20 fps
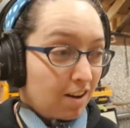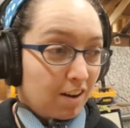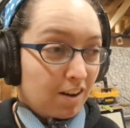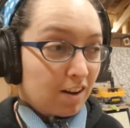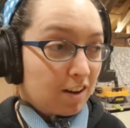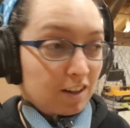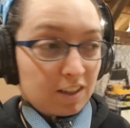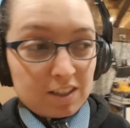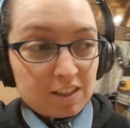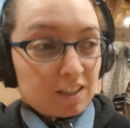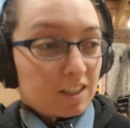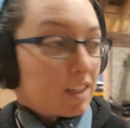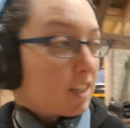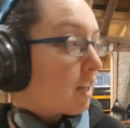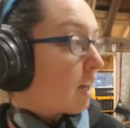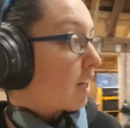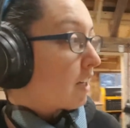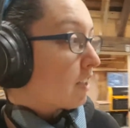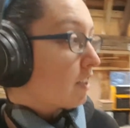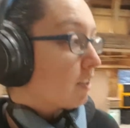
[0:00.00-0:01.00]
Honestly,
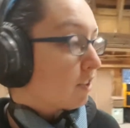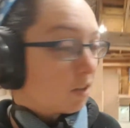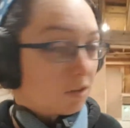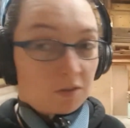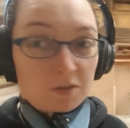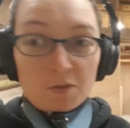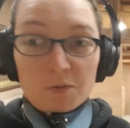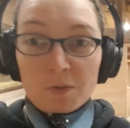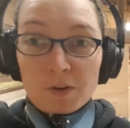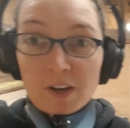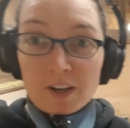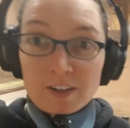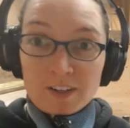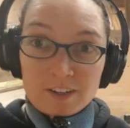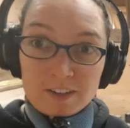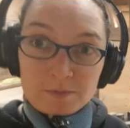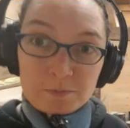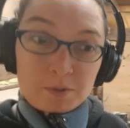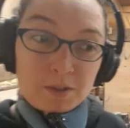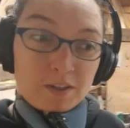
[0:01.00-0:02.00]
I don't know why I
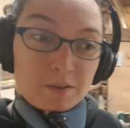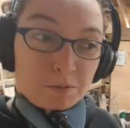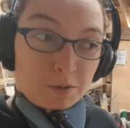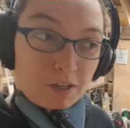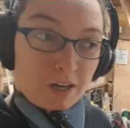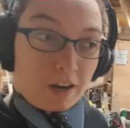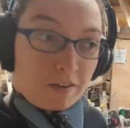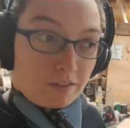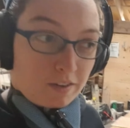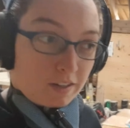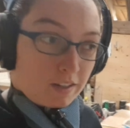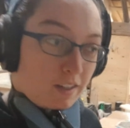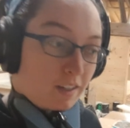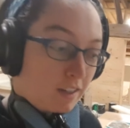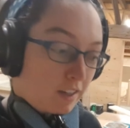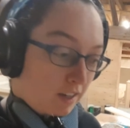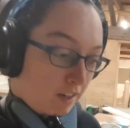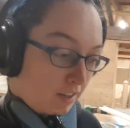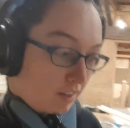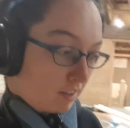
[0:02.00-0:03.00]
didn't put more effort
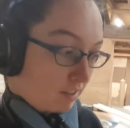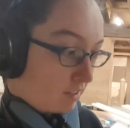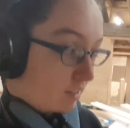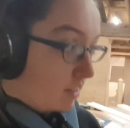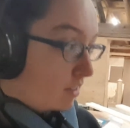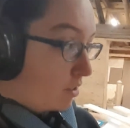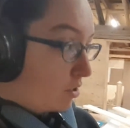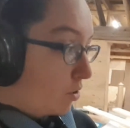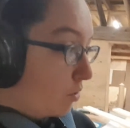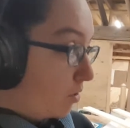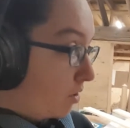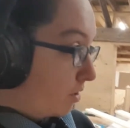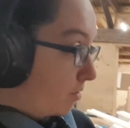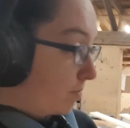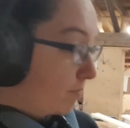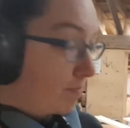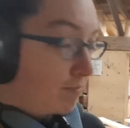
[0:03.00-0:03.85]
into getting this done sooner.